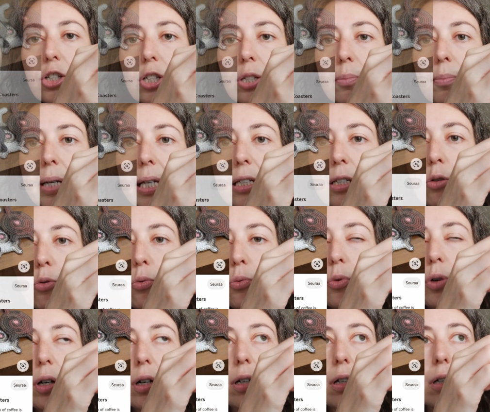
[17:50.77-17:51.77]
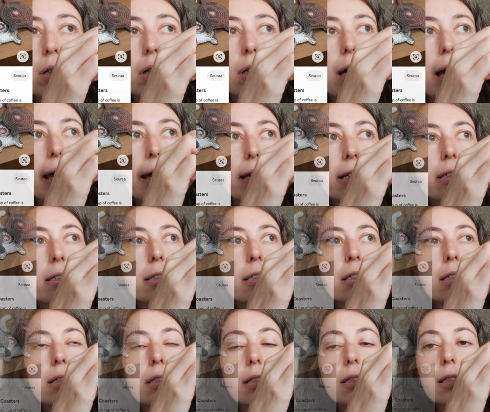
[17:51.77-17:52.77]
just made a, uh, eight
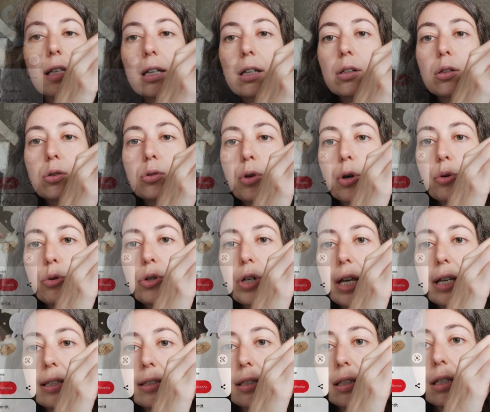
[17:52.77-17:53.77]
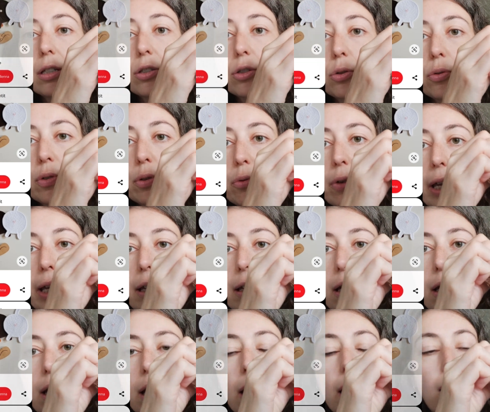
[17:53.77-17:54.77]
single crochets into the ring,
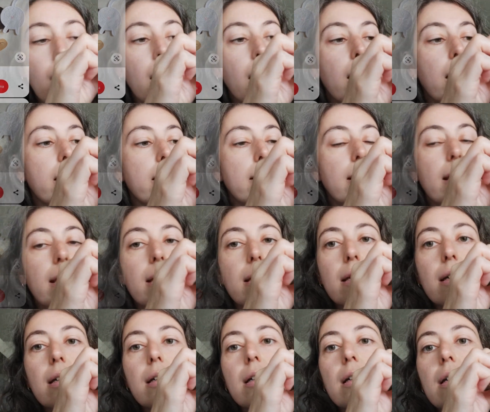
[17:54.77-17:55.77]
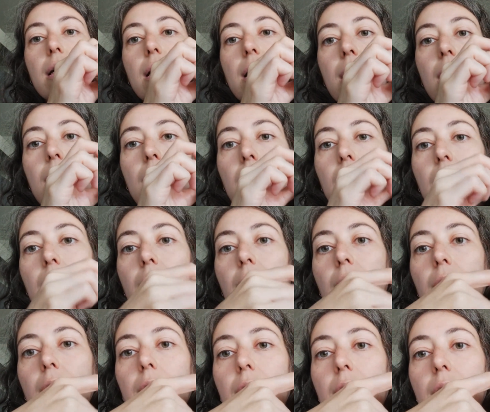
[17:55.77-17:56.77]
and then
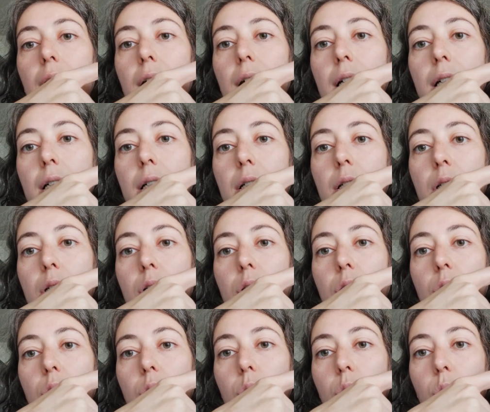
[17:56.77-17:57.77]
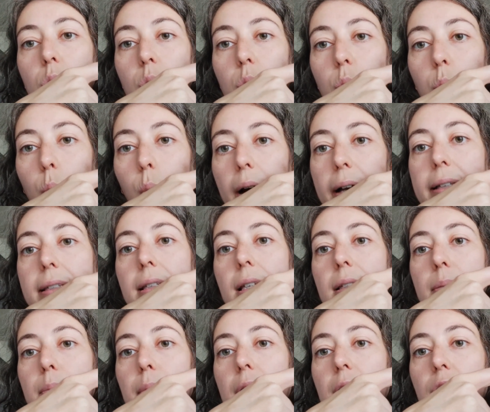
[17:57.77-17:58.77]
uh, twice
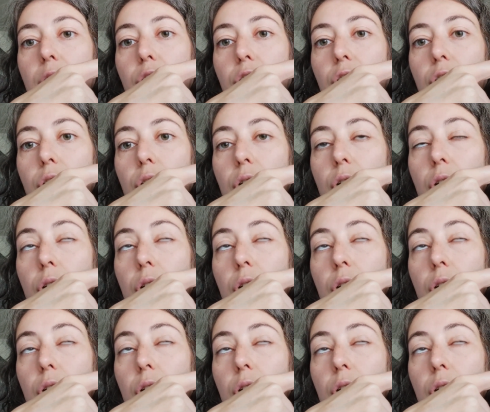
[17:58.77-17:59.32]
as much